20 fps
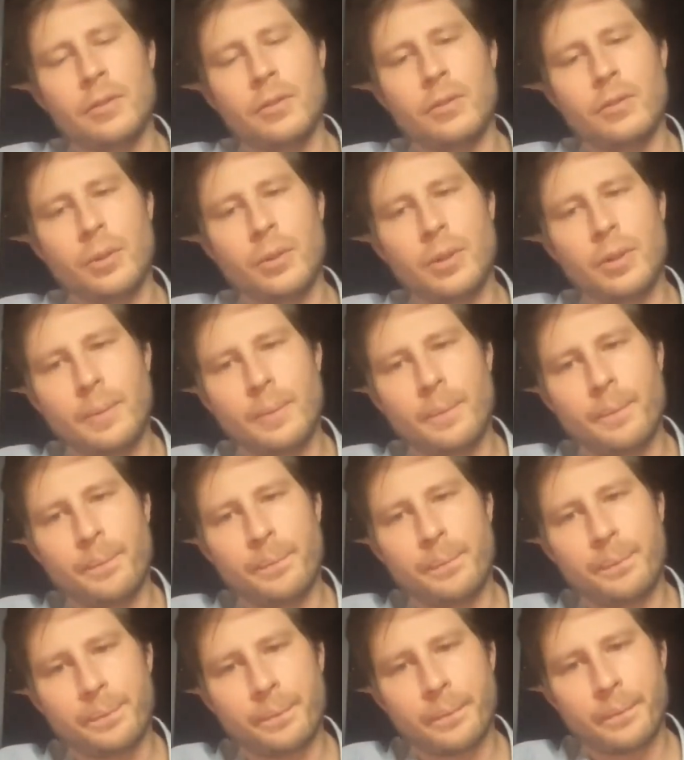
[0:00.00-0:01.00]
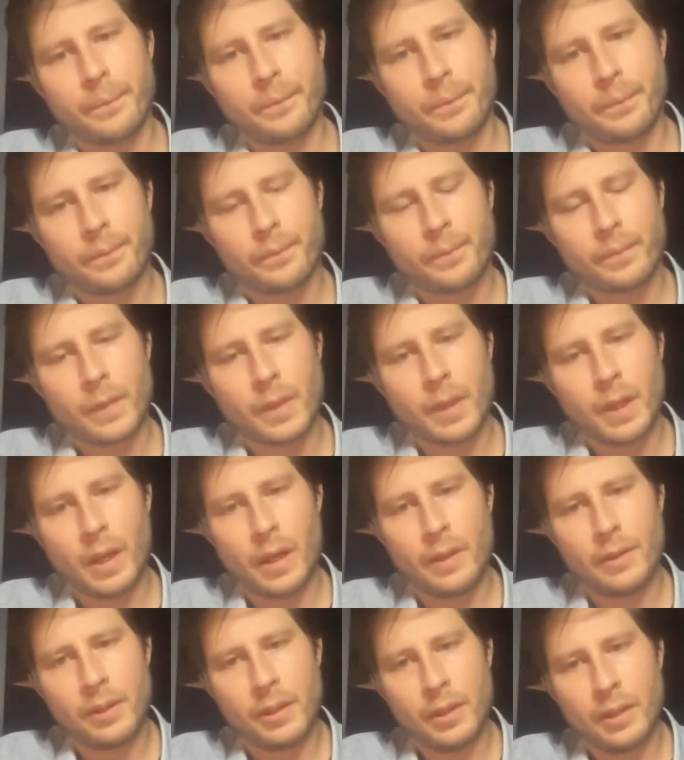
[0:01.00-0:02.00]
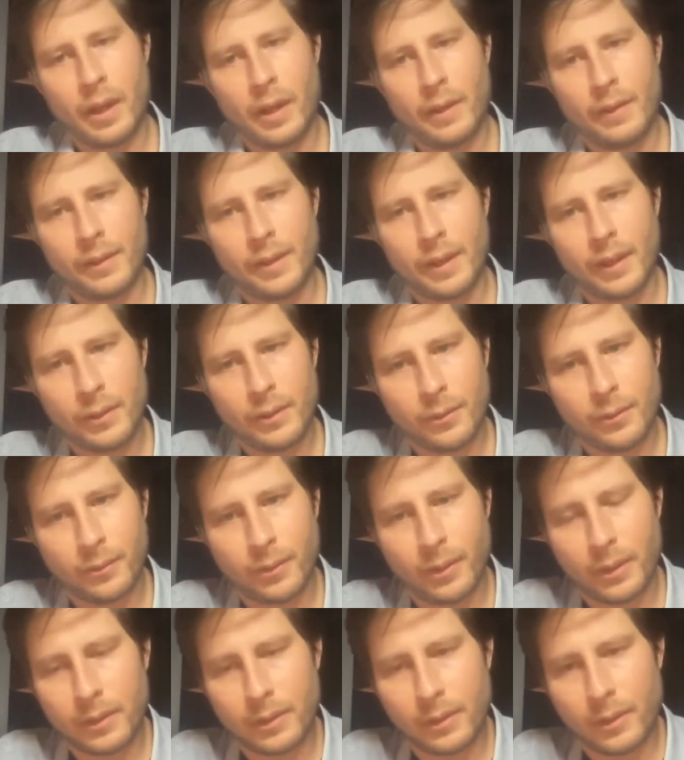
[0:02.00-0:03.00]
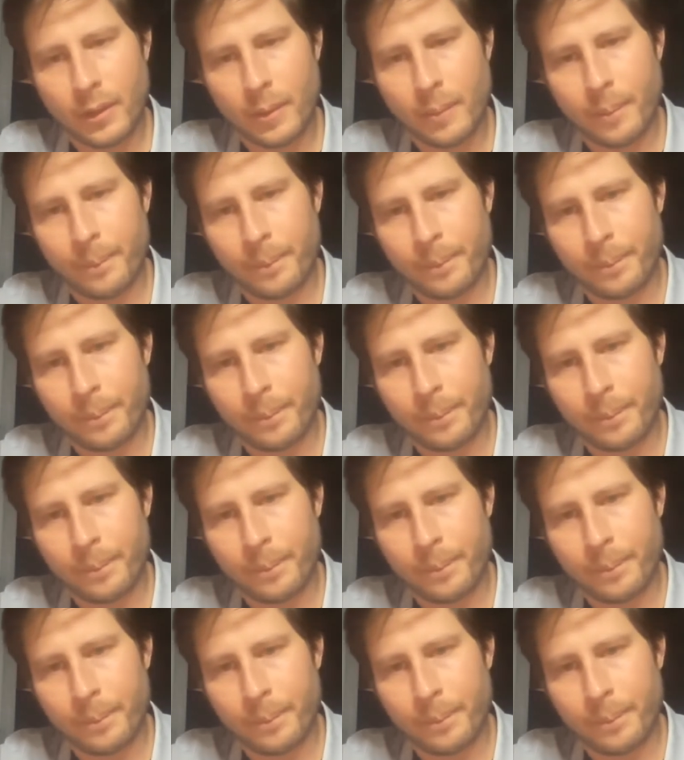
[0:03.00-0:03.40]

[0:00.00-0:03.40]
So, in on the on the other front, um,